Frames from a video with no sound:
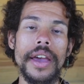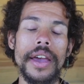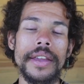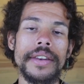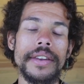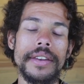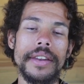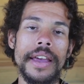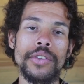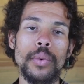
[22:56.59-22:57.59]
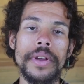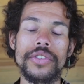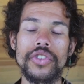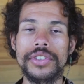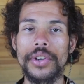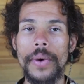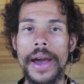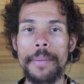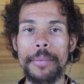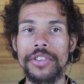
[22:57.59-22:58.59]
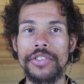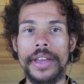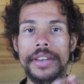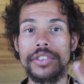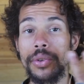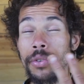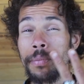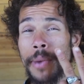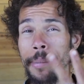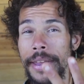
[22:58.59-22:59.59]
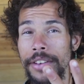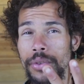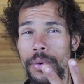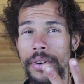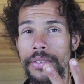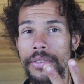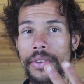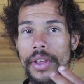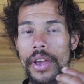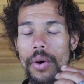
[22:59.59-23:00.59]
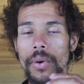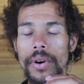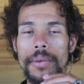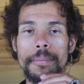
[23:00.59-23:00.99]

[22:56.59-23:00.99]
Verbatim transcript: And as well, it just so happens that two of my mentors, or